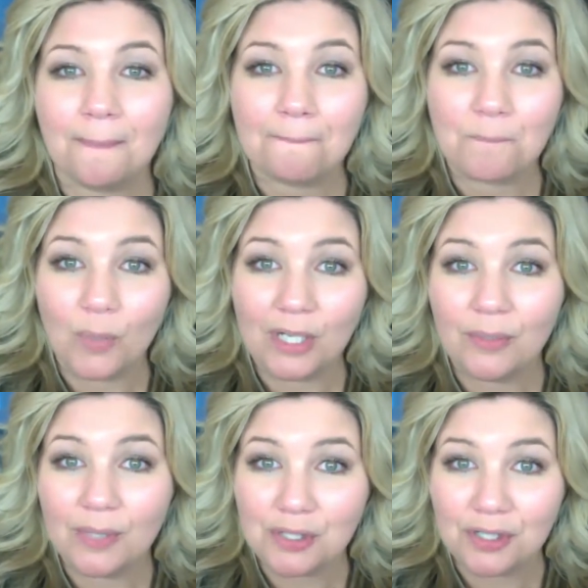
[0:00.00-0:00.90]
when
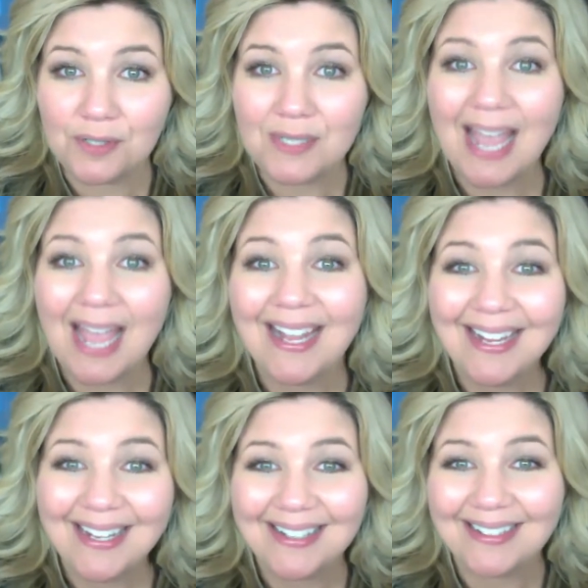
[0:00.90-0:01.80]
you introduce,
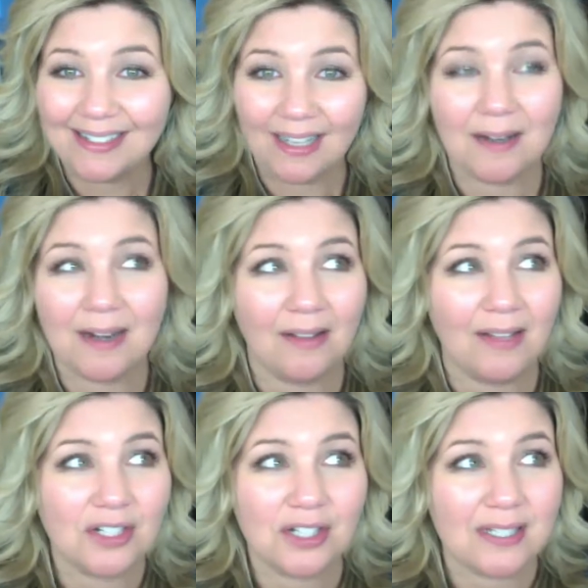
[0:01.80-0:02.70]
hey, and
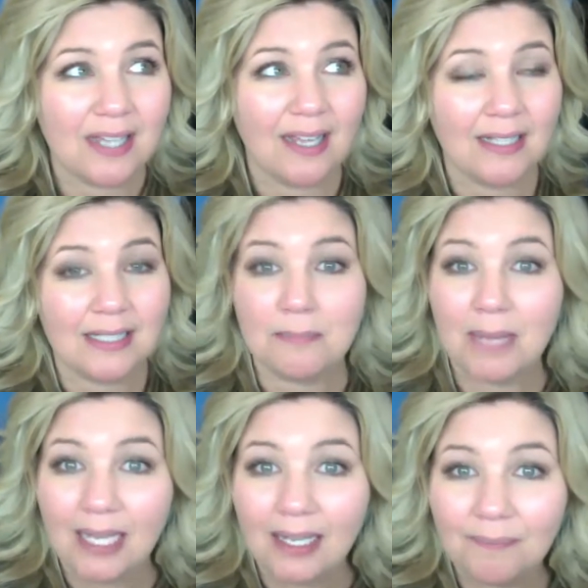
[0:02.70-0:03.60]
let's just say it's
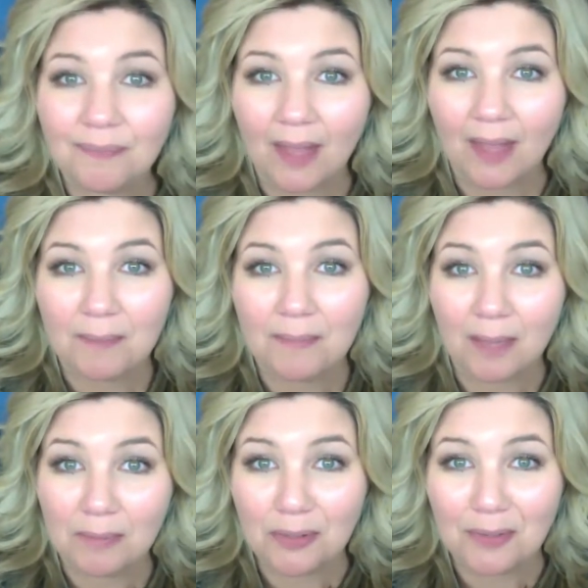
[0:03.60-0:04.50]
me.
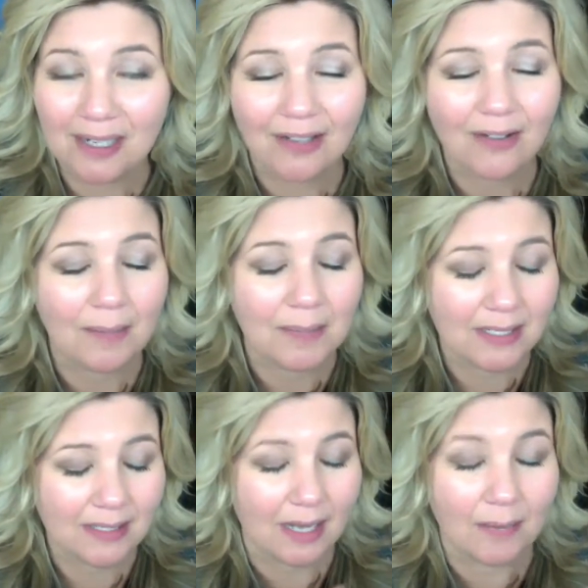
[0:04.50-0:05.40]
I'm you right now. I'm
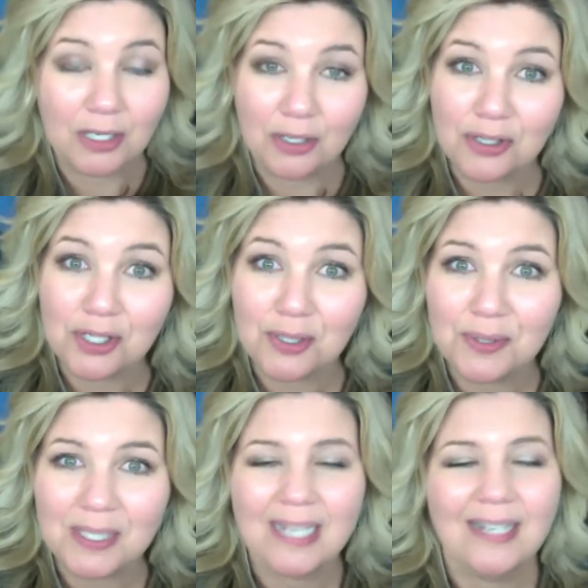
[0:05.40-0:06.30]
in your
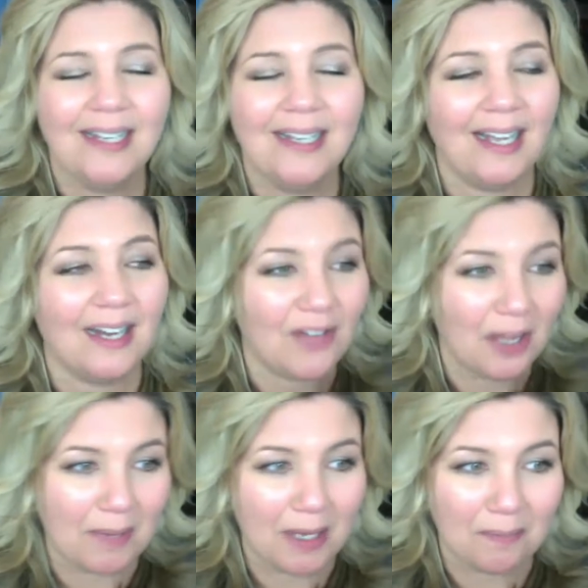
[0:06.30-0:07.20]
shoes, and I've
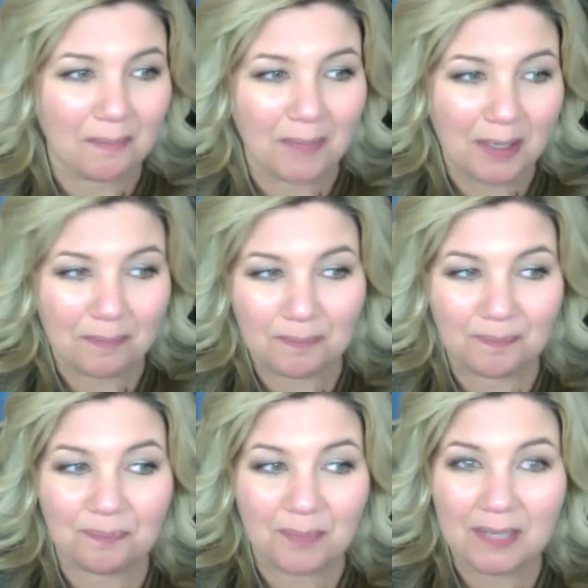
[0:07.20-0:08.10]
got
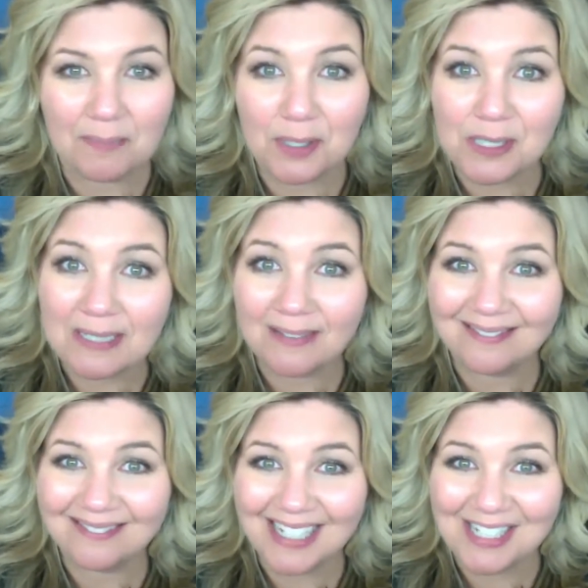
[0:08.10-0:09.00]
my
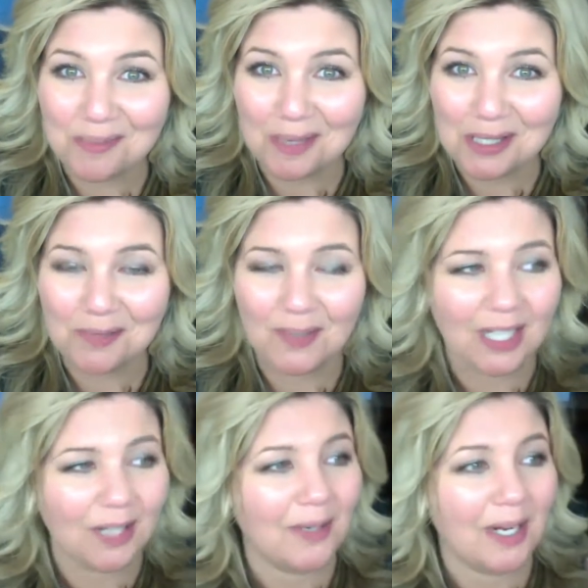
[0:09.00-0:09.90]
person. They just watched the
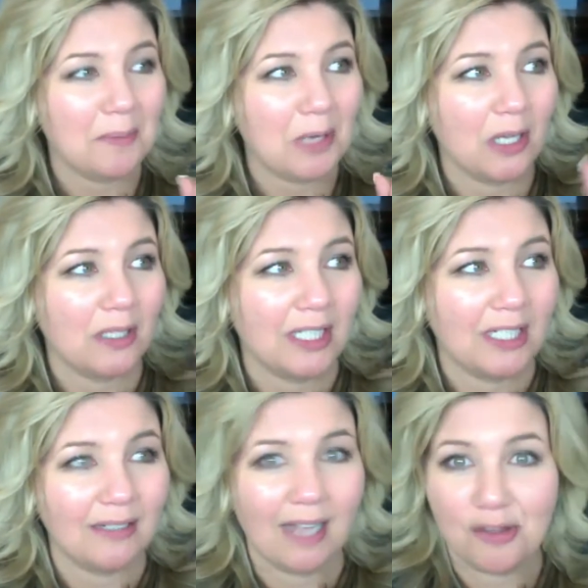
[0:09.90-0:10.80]
video, and I'm
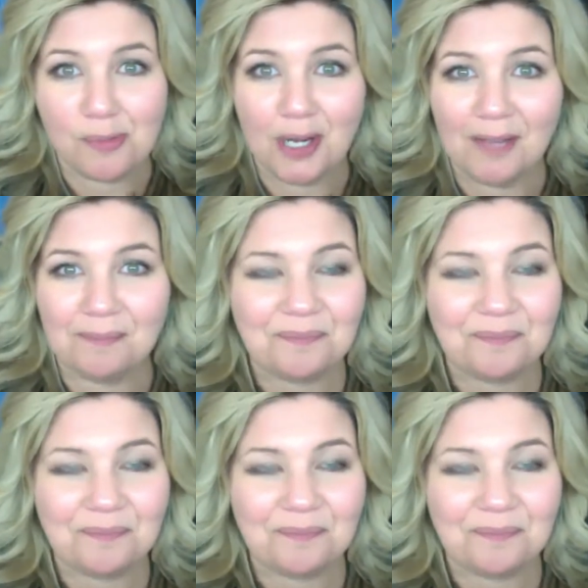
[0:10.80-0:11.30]
calling Heather Burnett.